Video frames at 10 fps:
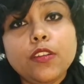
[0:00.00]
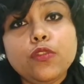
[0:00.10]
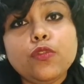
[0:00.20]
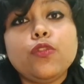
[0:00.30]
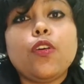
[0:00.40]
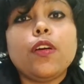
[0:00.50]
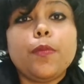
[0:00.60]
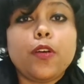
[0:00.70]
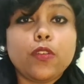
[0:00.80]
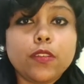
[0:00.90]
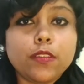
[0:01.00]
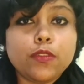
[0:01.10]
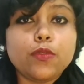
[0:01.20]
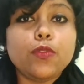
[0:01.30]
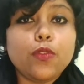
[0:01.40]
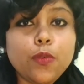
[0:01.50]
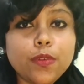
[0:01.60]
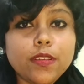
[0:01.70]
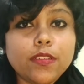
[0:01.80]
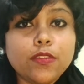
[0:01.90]
to talk about us, to know
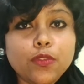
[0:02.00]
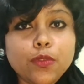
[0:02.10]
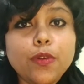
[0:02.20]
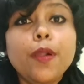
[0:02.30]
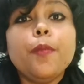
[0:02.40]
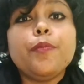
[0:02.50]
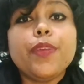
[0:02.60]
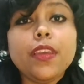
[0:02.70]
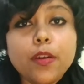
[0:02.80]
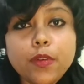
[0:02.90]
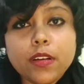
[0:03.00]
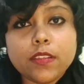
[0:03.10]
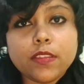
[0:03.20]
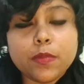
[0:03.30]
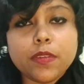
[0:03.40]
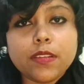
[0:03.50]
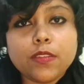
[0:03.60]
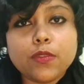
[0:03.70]
us, to be our customers.